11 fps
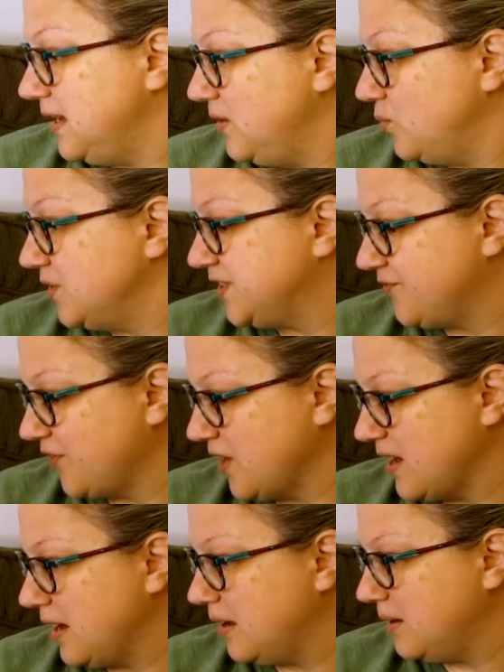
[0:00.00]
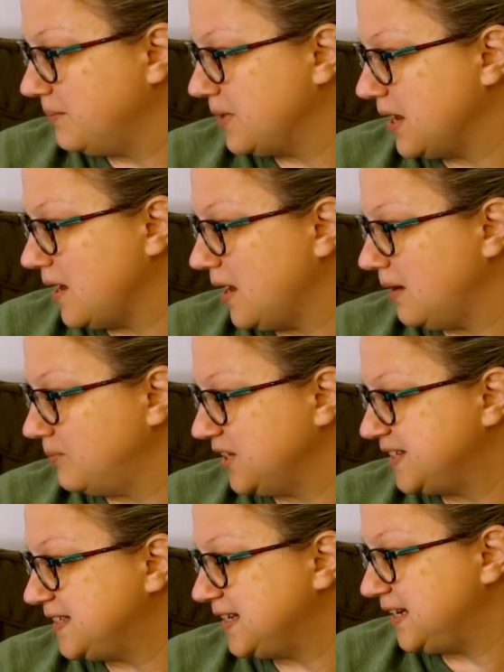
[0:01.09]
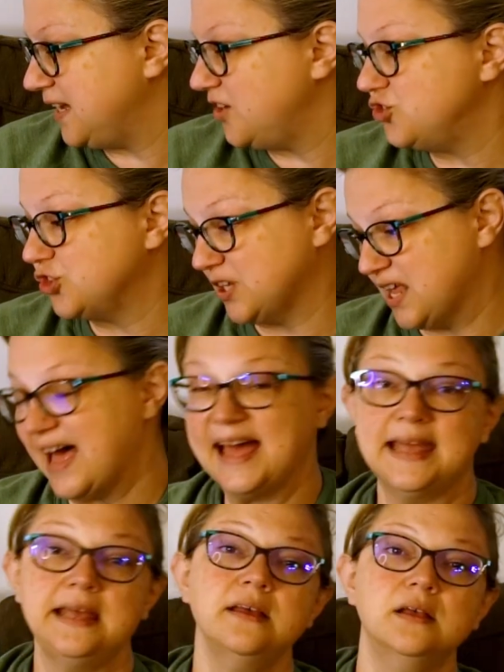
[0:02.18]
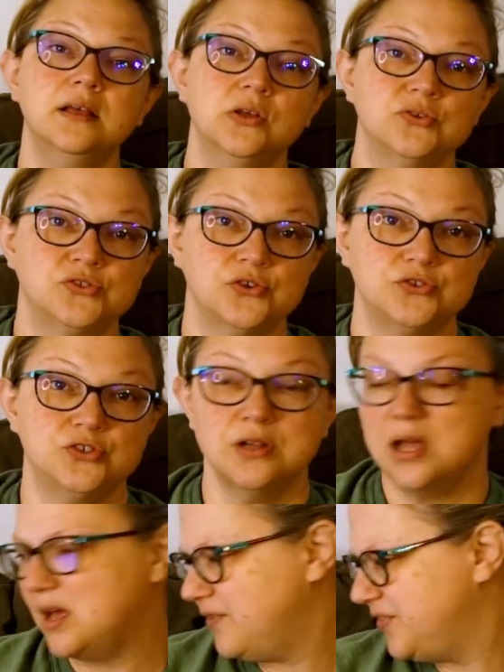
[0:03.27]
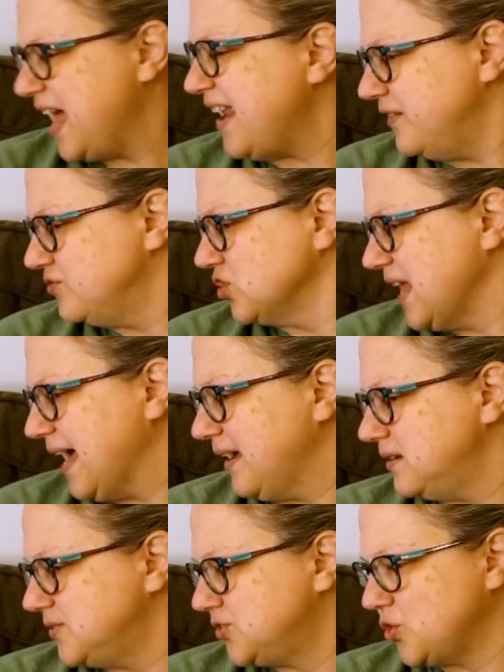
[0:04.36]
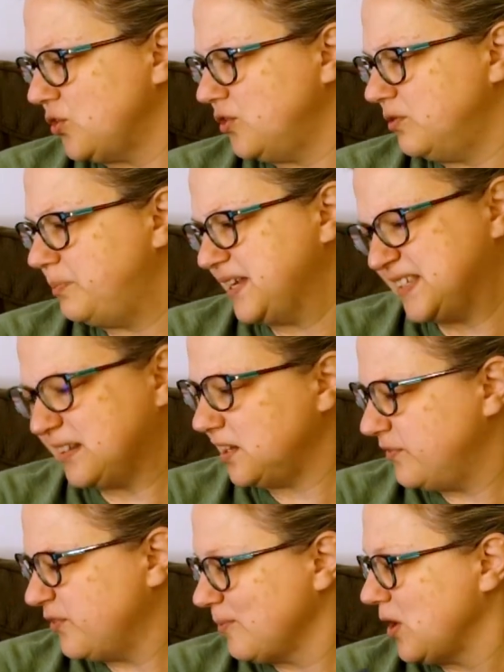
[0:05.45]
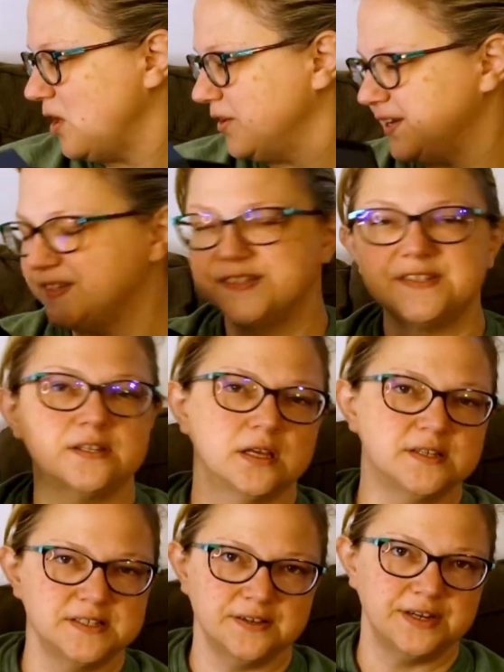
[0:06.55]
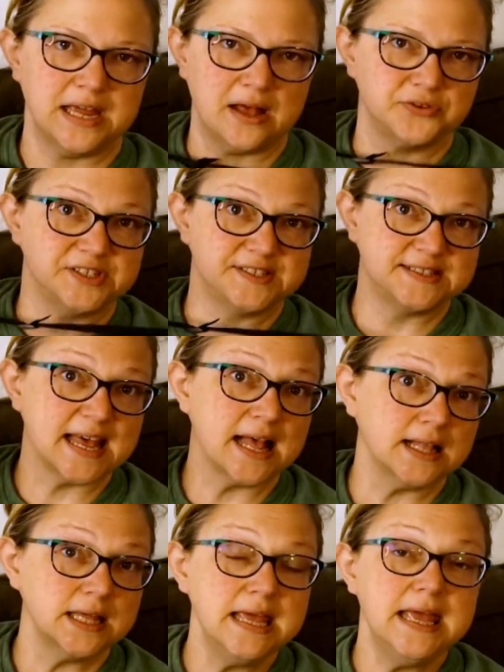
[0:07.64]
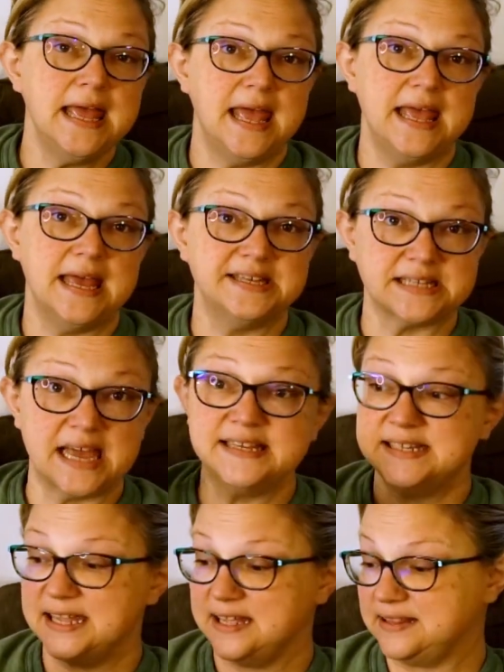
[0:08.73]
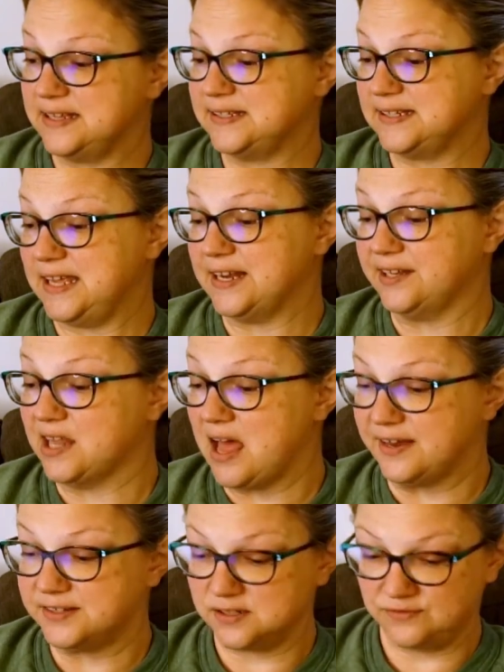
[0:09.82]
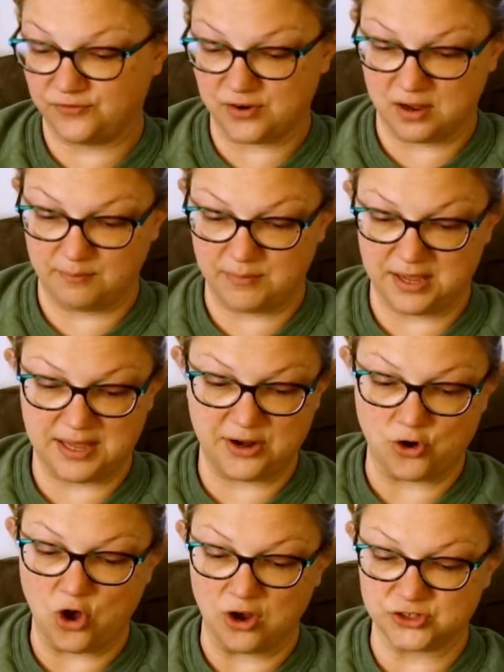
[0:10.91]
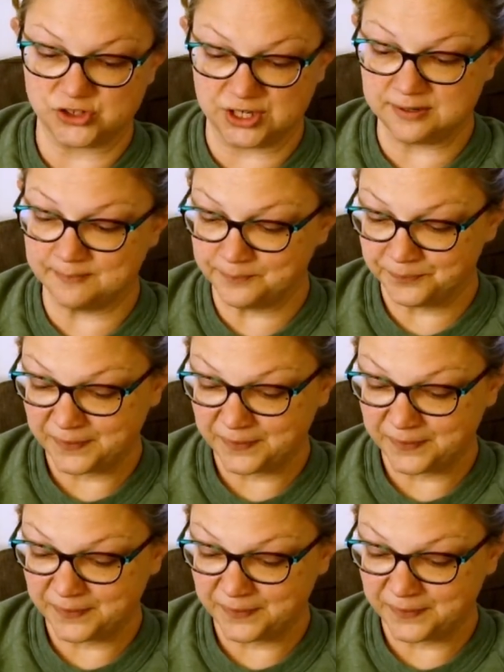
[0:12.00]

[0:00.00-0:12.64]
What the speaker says: It was from listed in July, so the end of July. So basically from August until now to sell. And I did get this in a lot from an auction.